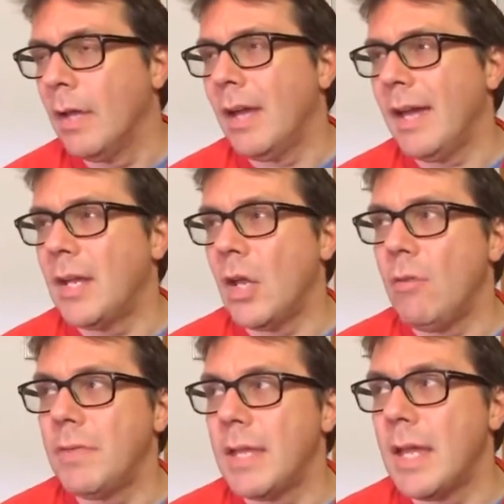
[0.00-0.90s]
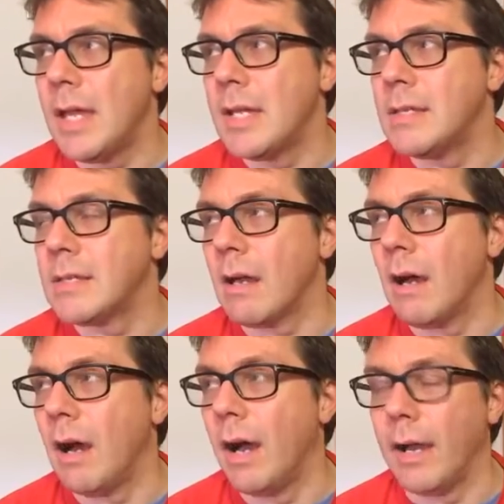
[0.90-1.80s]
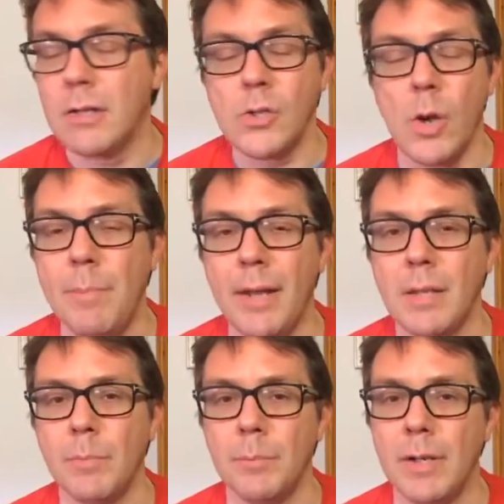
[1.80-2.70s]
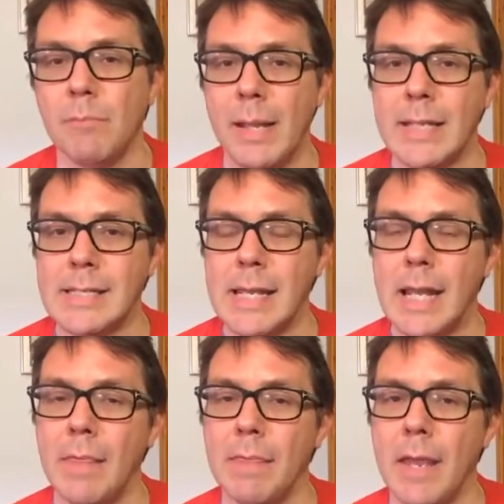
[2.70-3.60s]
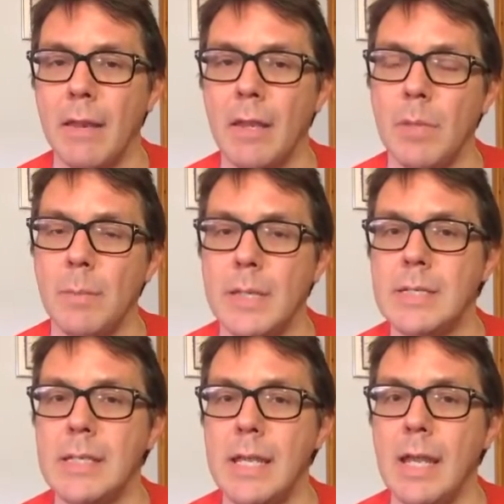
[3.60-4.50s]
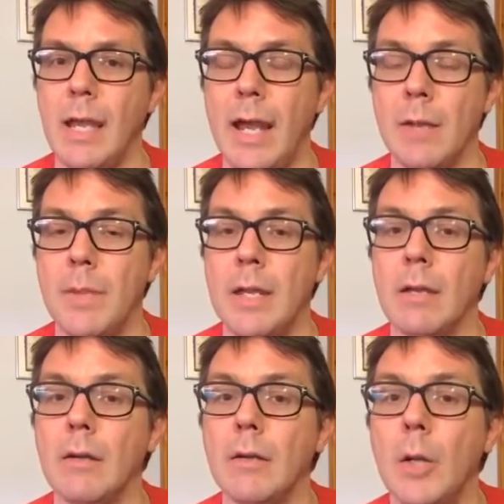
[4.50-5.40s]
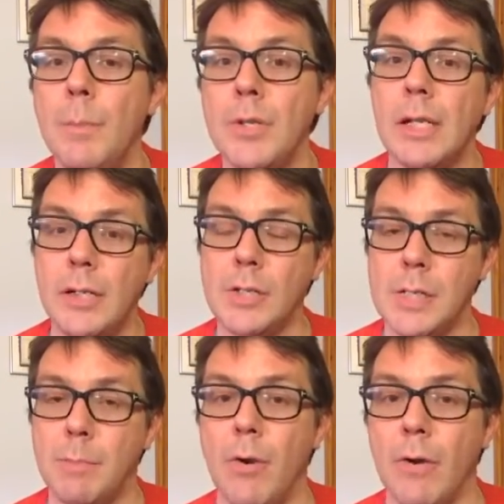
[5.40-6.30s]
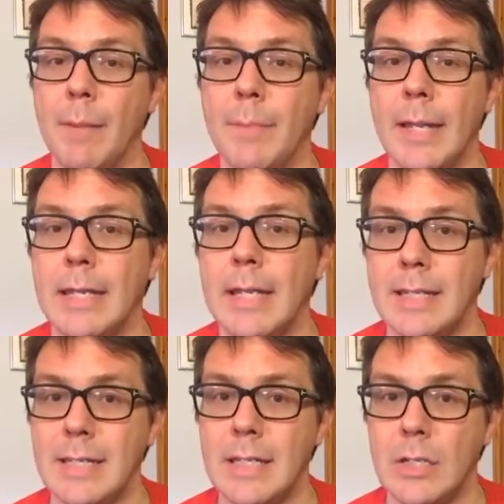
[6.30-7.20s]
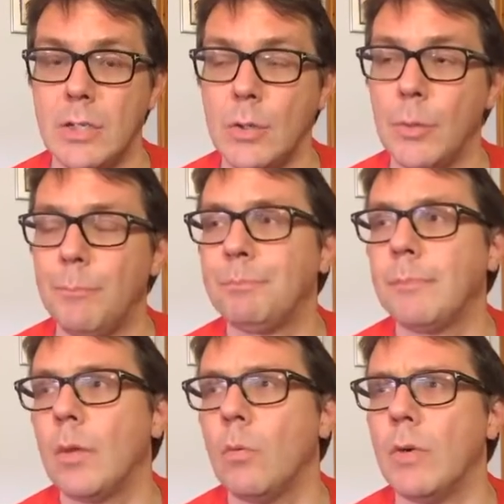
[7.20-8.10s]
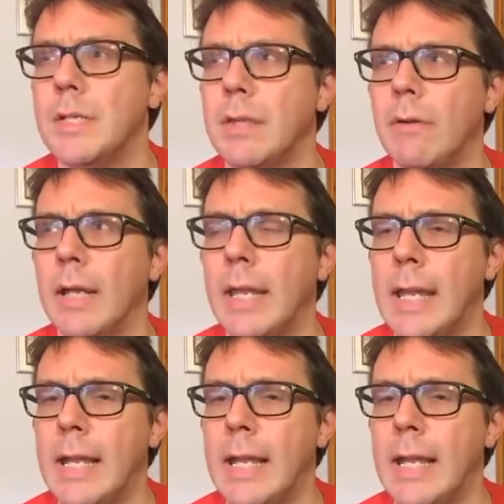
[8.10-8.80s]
And over the years, I picked up a bit of BASIC, and then the BBC had a big computer literacy program in 1982 or 83,